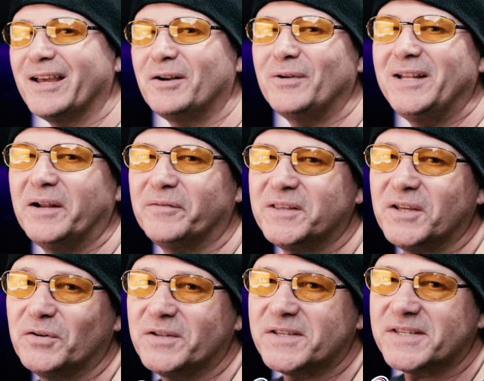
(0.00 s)
going to read
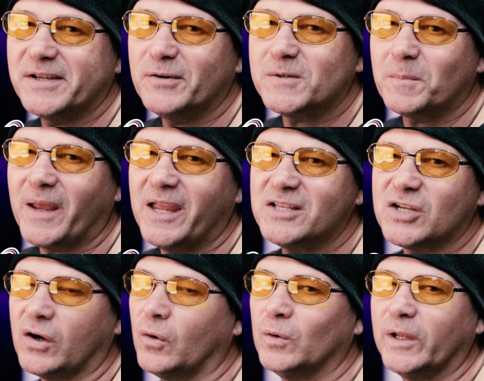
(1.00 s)
everything on the sales page.
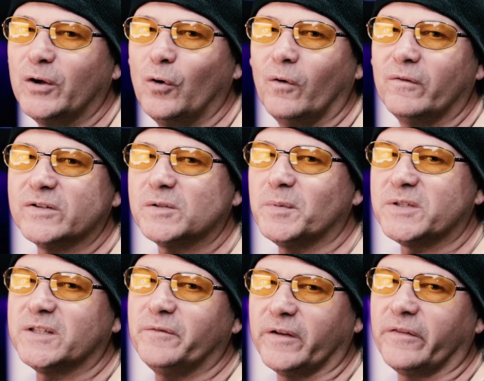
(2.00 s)
I only go over
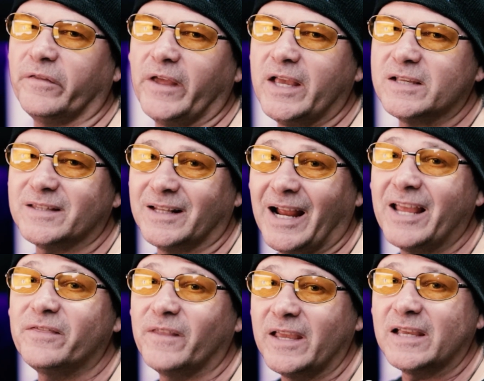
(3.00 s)
specific things that I
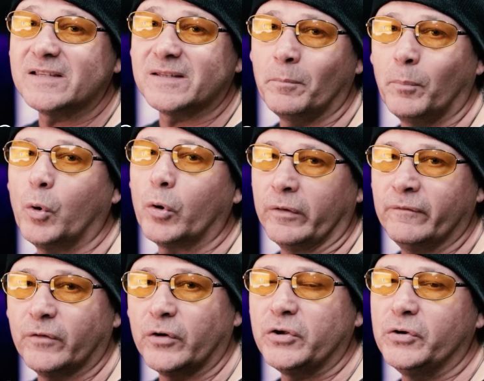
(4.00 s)
think is
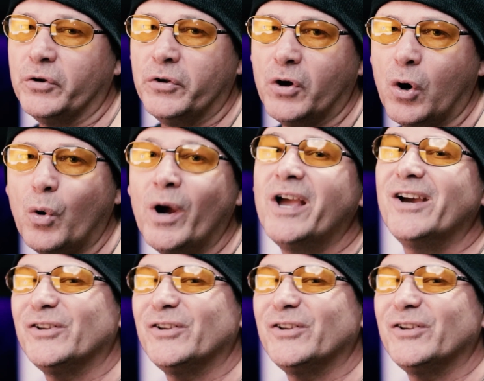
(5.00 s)
important for you to know.